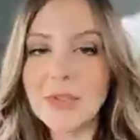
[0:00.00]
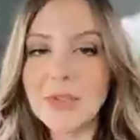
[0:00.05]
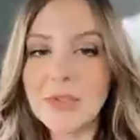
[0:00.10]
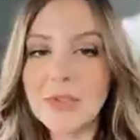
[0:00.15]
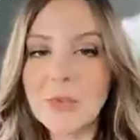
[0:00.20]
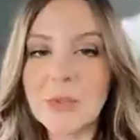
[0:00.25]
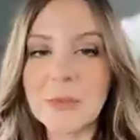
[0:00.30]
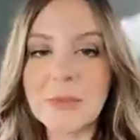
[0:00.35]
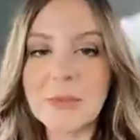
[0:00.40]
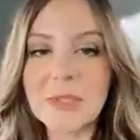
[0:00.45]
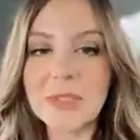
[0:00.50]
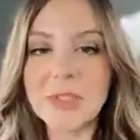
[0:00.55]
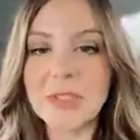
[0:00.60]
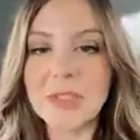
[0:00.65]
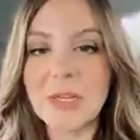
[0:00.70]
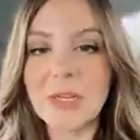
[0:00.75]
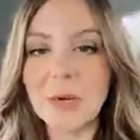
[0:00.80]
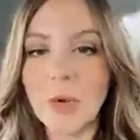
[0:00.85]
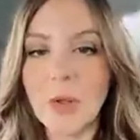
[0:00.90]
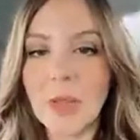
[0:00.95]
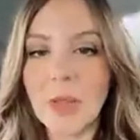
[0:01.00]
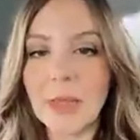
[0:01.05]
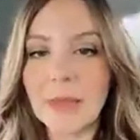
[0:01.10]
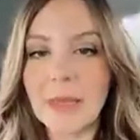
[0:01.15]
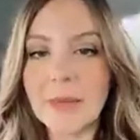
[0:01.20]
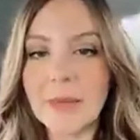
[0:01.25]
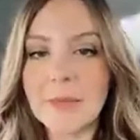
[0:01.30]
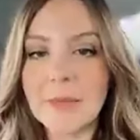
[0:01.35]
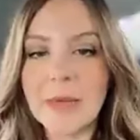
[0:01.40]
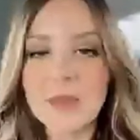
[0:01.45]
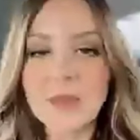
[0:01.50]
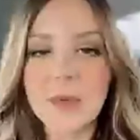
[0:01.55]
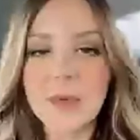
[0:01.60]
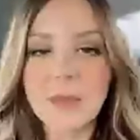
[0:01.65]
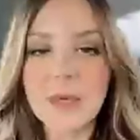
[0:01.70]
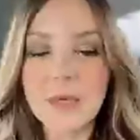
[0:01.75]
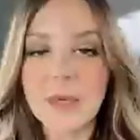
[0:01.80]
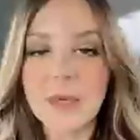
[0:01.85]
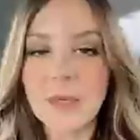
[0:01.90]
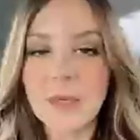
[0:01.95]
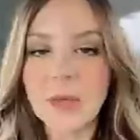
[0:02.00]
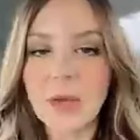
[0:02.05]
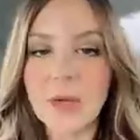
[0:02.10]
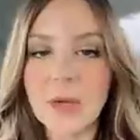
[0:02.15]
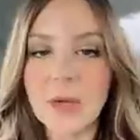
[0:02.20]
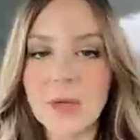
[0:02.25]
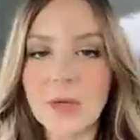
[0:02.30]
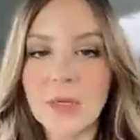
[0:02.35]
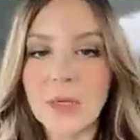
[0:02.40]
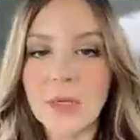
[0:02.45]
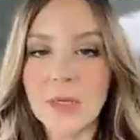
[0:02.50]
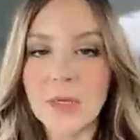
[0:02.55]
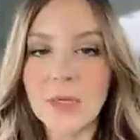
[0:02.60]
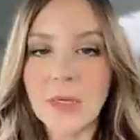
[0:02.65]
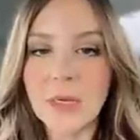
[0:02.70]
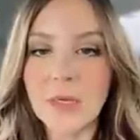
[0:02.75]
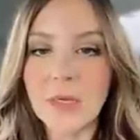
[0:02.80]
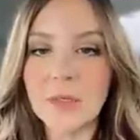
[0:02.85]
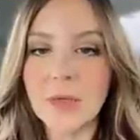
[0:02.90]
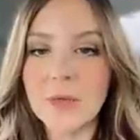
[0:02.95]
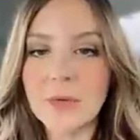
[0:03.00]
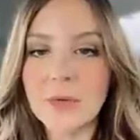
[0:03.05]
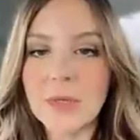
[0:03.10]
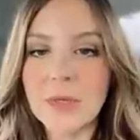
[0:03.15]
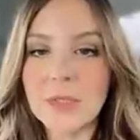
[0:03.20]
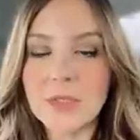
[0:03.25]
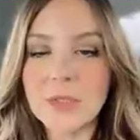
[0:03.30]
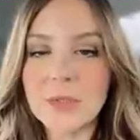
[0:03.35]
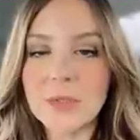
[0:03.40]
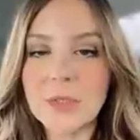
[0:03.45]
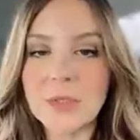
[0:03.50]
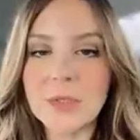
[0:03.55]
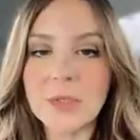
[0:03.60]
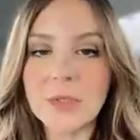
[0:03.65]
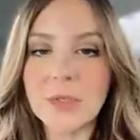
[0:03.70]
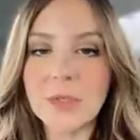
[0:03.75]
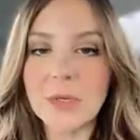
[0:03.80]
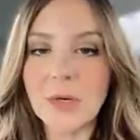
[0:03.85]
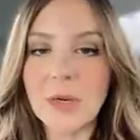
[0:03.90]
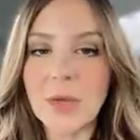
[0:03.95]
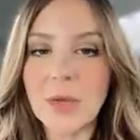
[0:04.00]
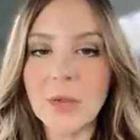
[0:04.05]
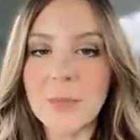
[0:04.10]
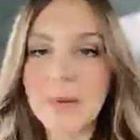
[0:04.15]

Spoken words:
I like Matthew and we get along on other issues concerning our health, but honestly, I